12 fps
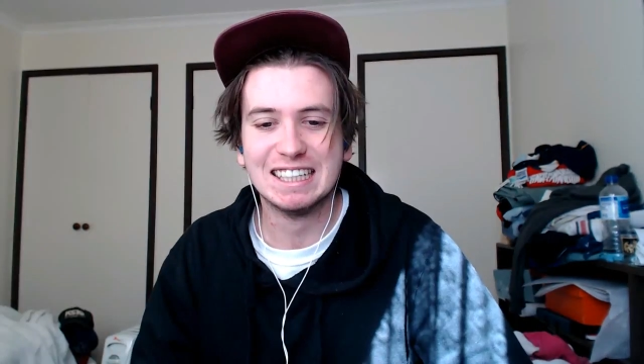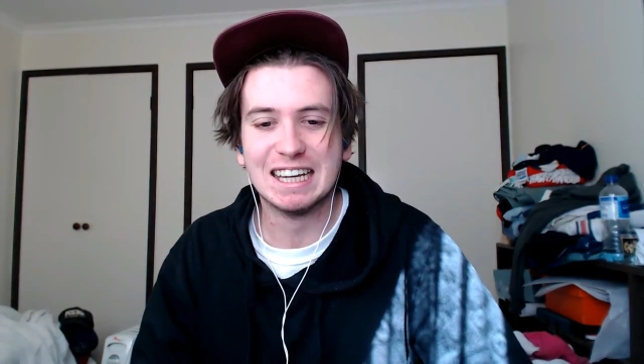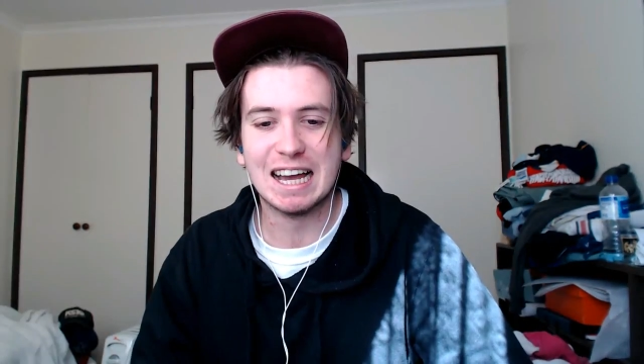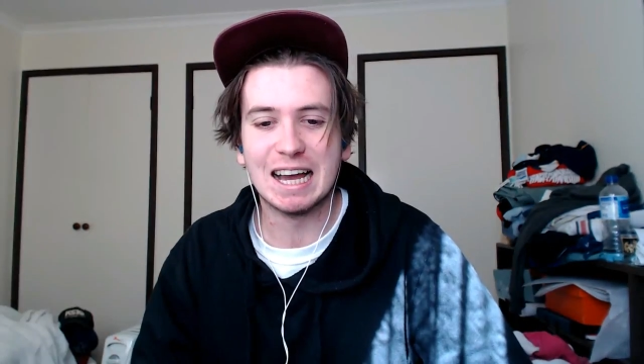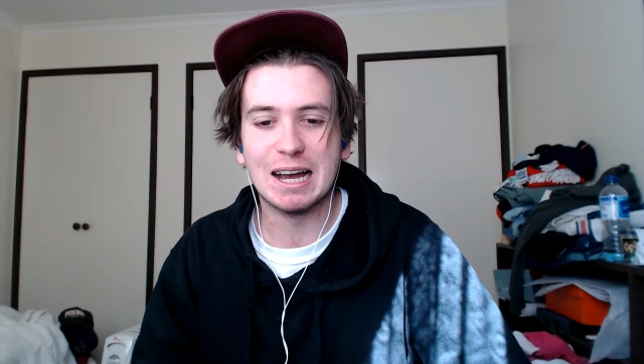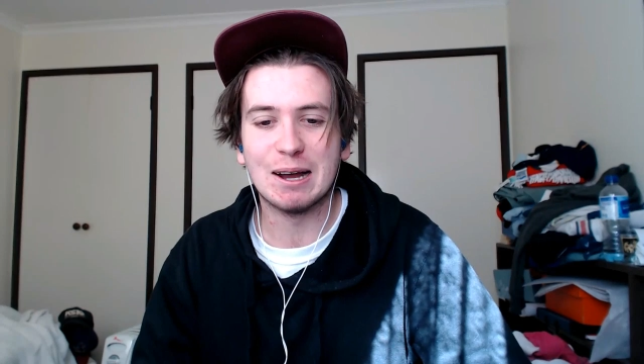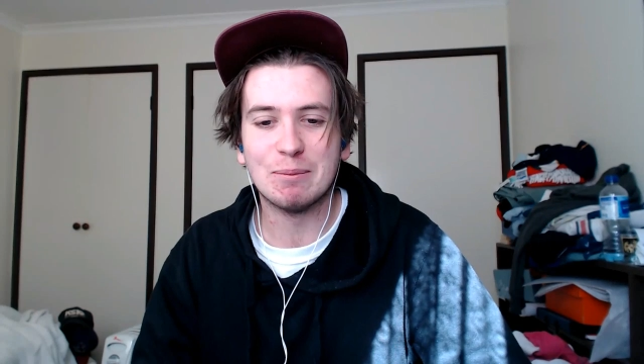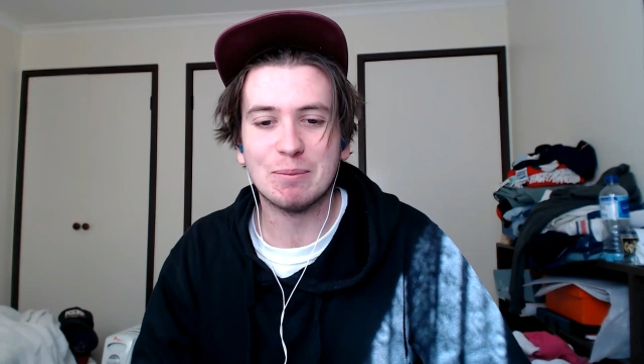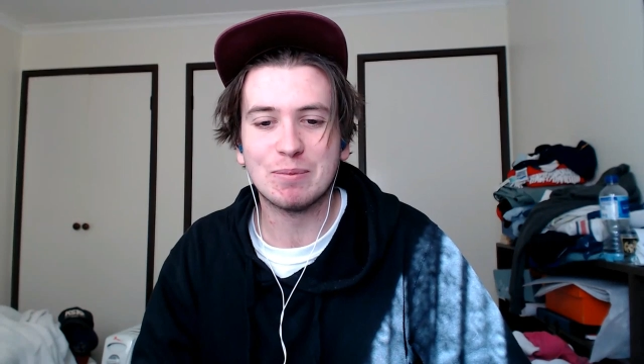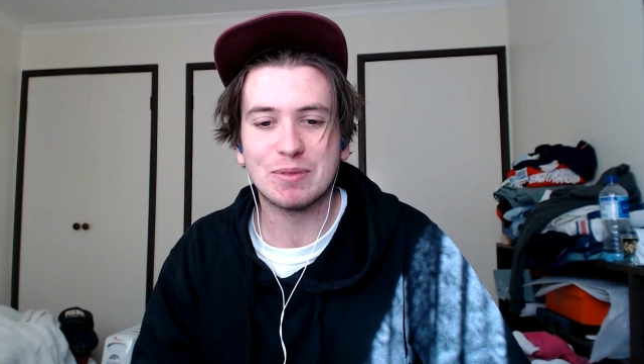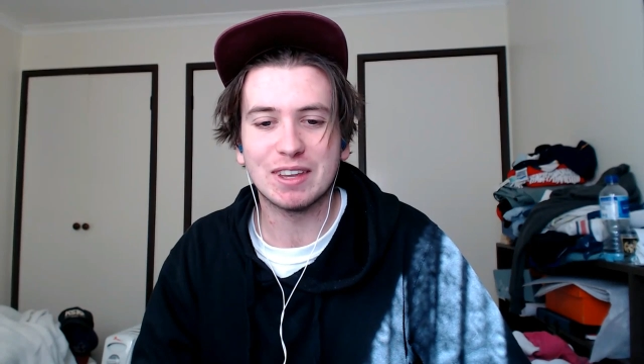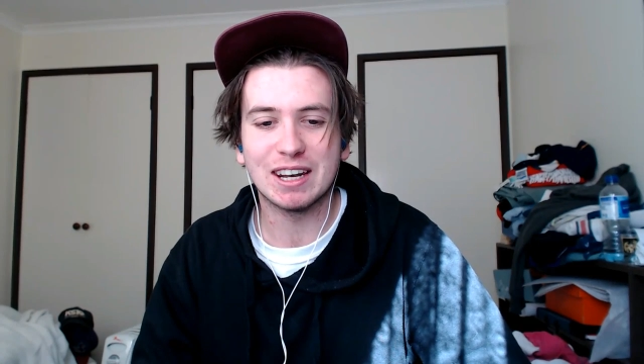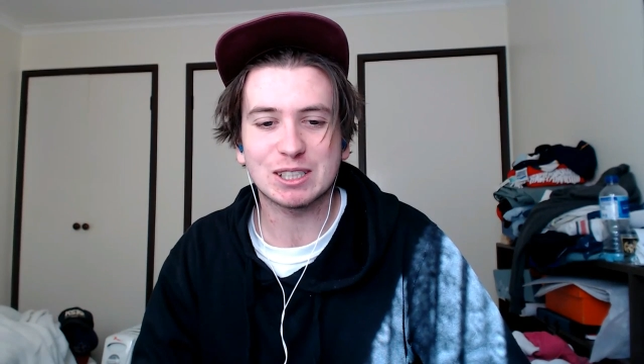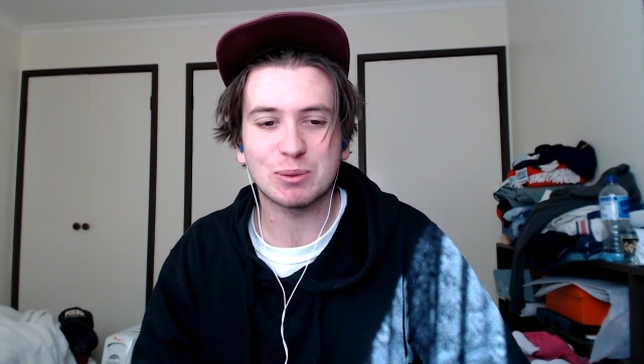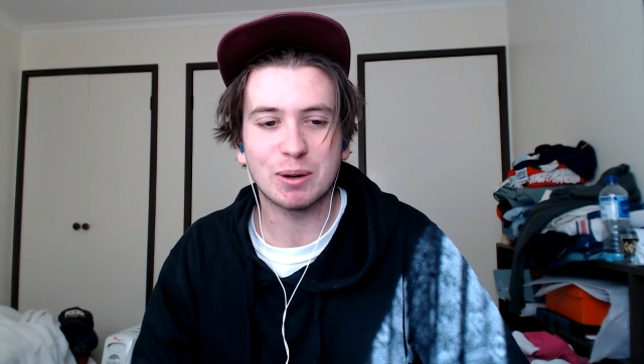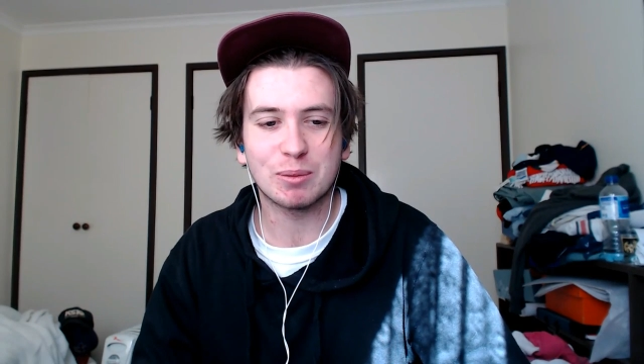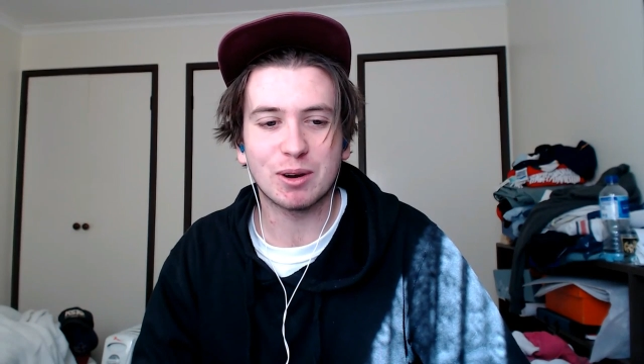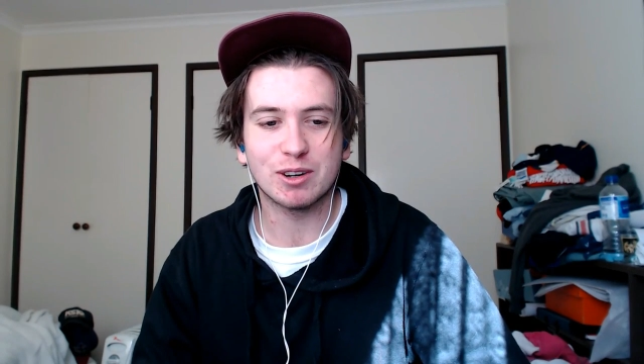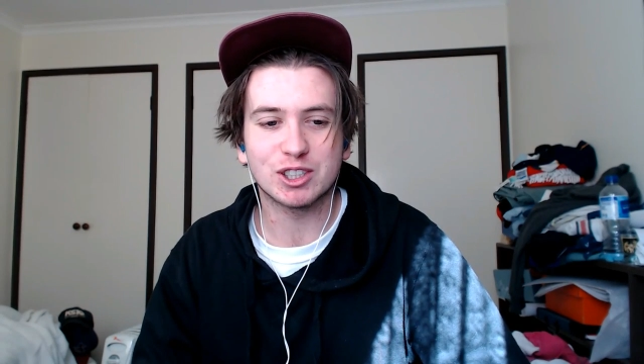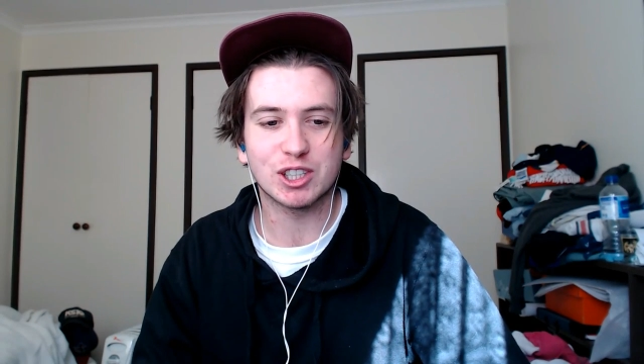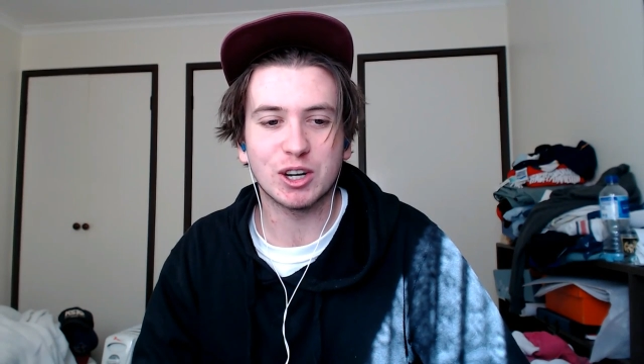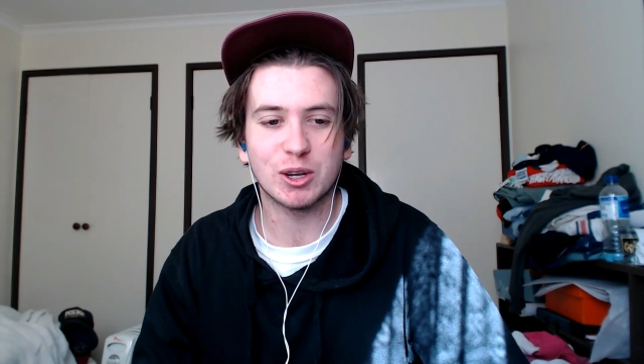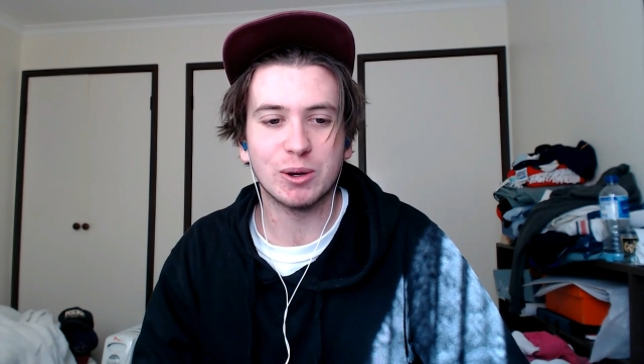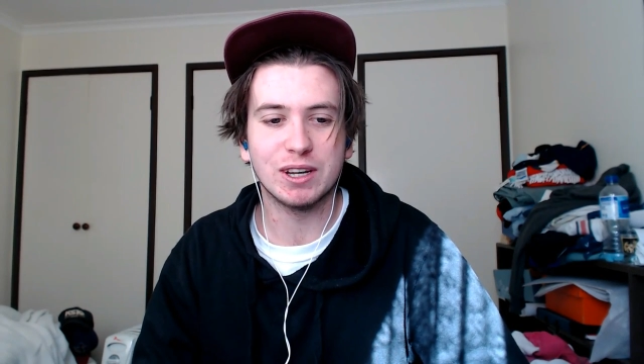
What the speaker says: The next one I'm going to show you